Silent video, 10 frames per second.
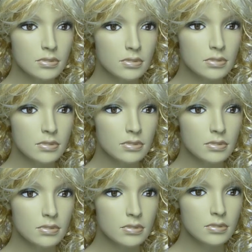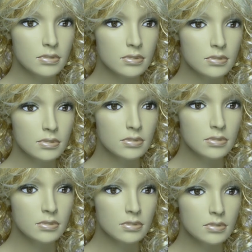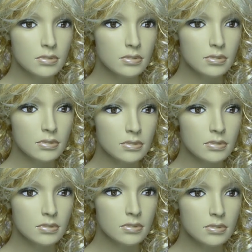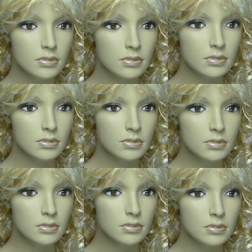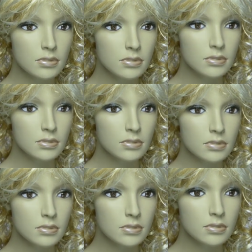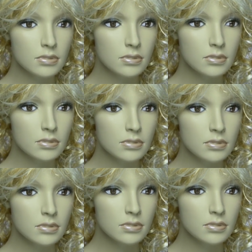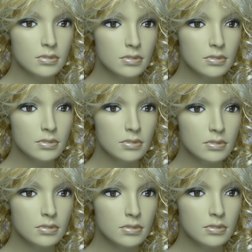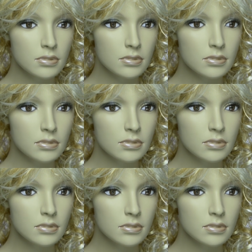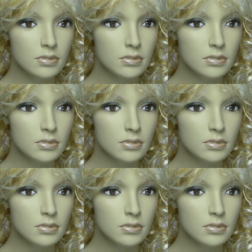(no one is talking)